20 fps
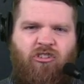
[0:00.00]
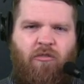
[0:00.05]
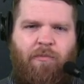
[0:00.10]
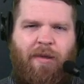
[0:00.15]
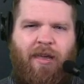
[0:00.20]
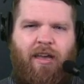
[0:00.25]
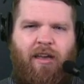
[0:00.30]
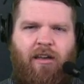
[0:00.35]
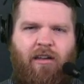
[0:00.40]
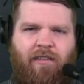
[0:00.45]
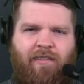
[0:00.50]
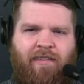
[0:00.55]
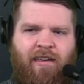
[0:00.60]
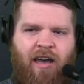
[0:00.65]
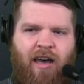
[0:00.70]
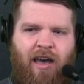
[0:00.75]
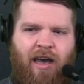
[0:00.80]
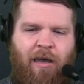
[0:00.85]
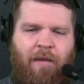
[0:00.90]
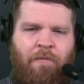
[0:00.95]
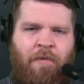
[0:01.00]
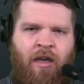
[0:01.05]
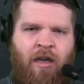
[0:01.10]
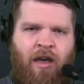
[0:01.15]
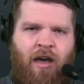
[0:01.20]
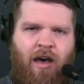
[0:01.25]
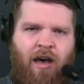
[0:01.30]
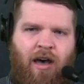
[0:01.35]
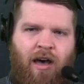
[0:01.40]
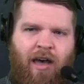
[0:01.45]
Should be a good time
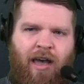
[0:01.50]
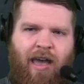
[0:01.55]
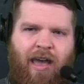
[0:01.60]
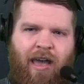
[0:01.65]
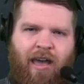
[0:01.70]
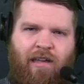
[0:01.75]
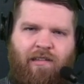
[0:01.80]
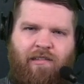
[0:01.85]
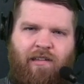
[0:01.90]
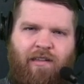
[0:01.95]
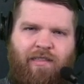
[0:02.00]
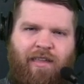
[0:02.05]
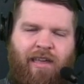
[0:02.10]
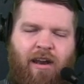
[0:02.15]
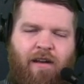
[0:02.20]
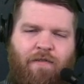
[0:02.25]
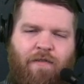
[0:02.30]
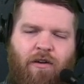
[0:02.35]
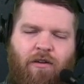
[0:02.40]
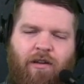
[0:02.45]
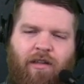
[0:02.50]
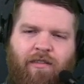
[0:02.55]
as the NFL